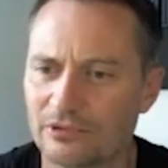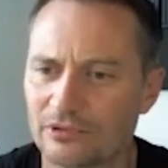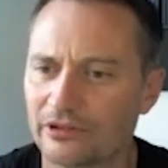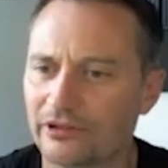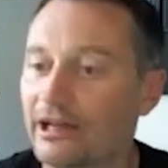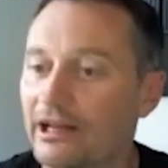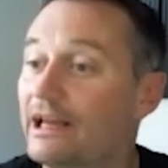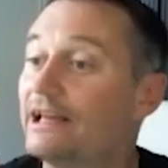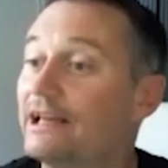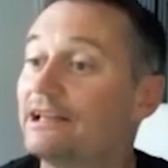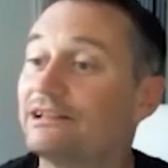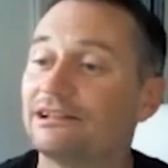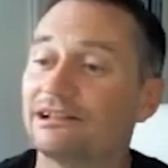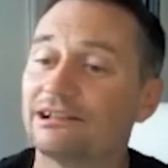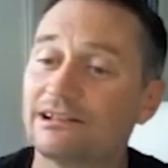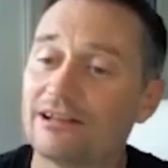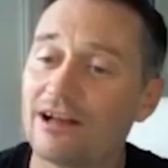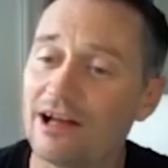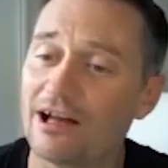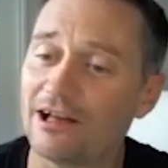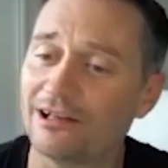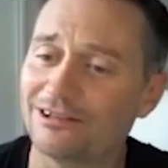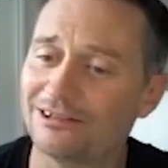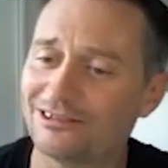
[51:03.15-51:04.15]
But isn't it
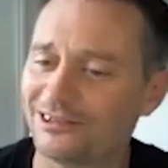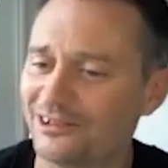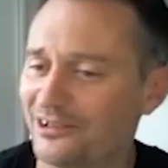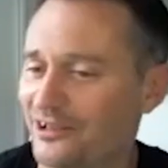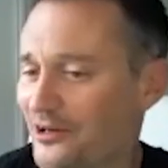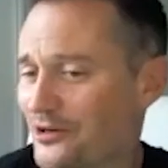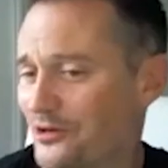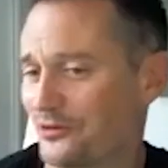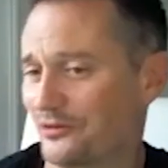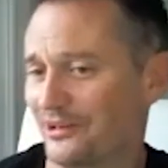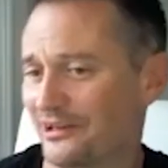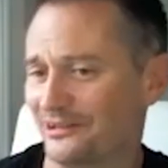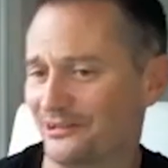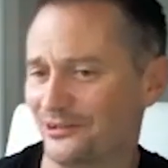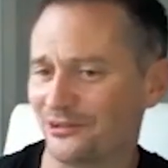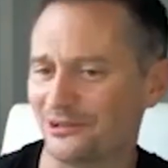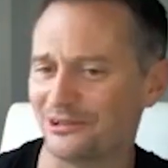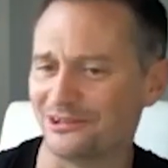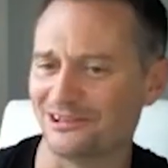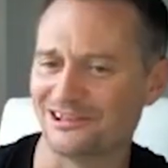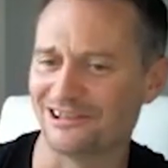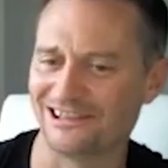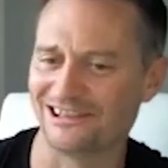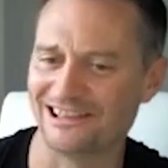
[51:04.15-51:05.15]
nice to know that you
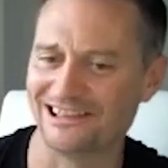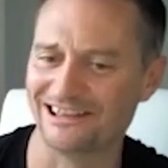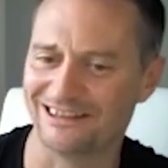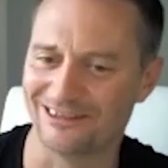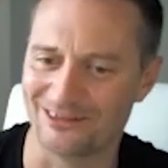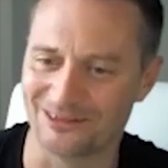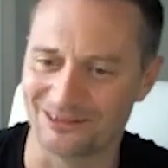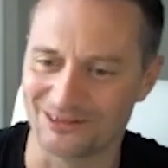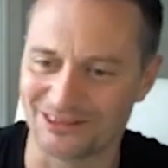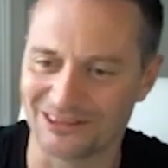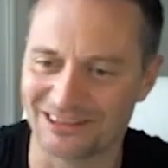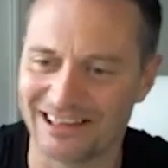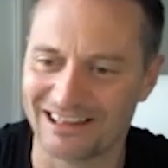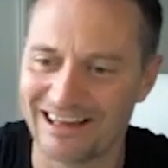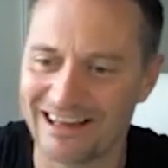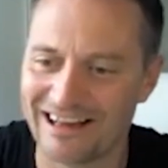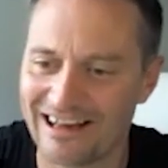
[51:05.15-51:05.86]
can see those?